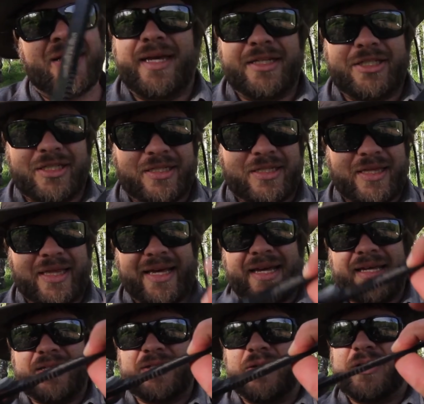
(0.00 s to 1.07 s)
inches
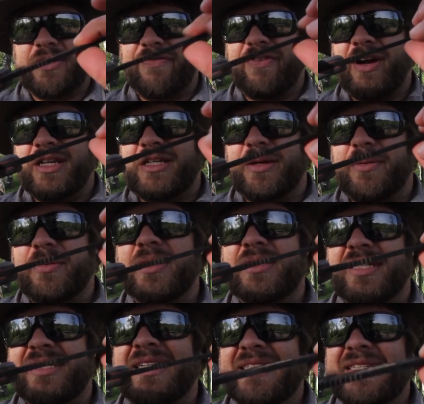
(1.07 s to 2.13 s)
thick, so it's
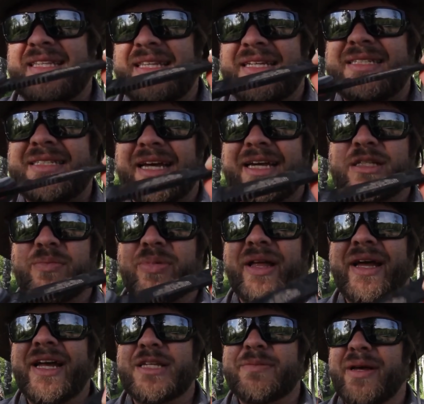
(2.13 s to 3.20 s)
a decently sized
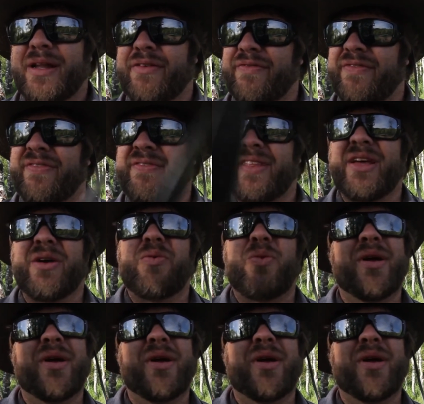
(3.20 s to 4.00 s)
blade. It's made of, I think,